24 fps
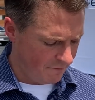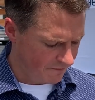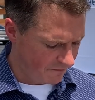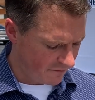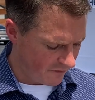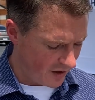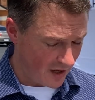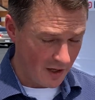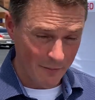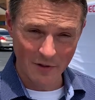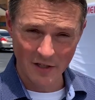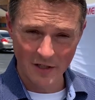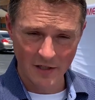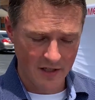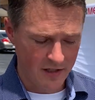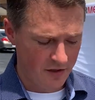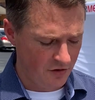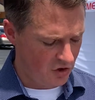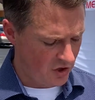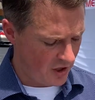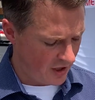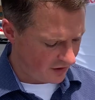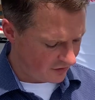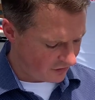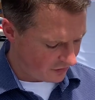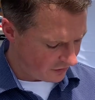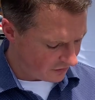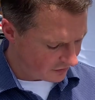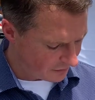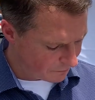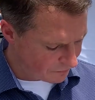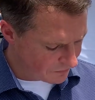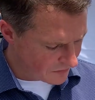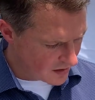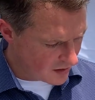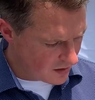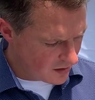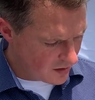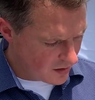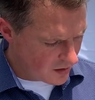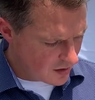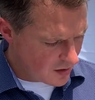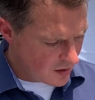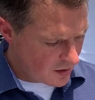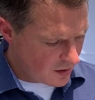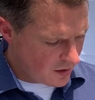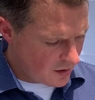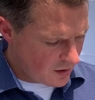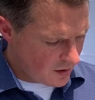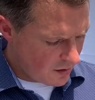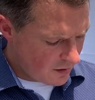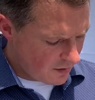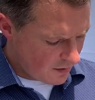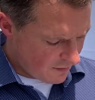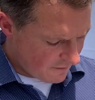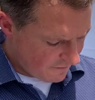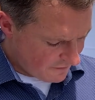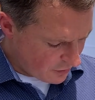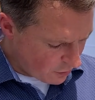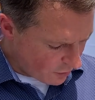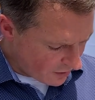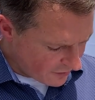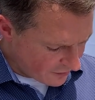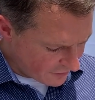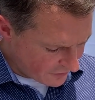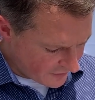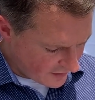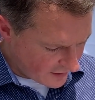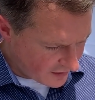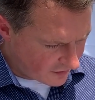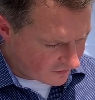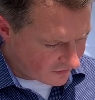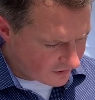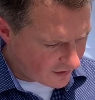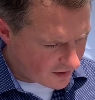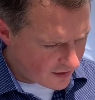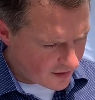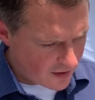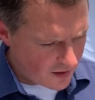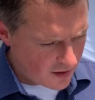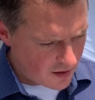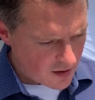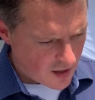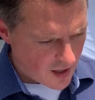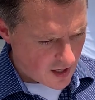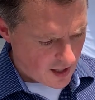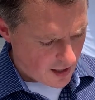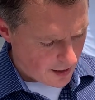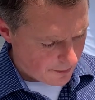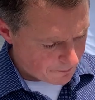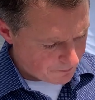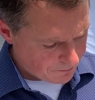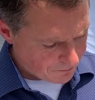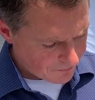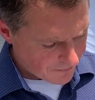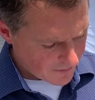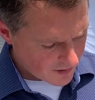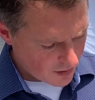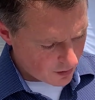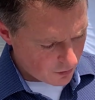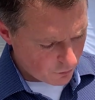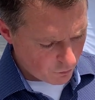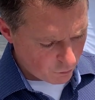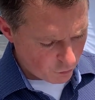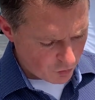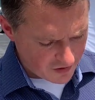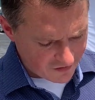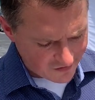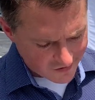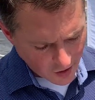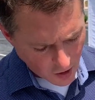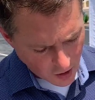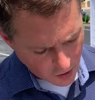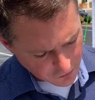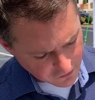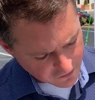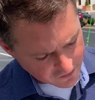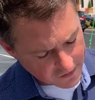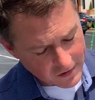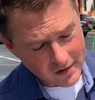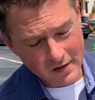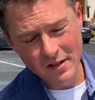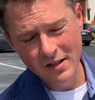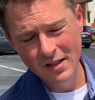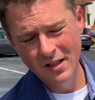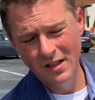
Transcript: vitamin D injections. A few other things here. Results.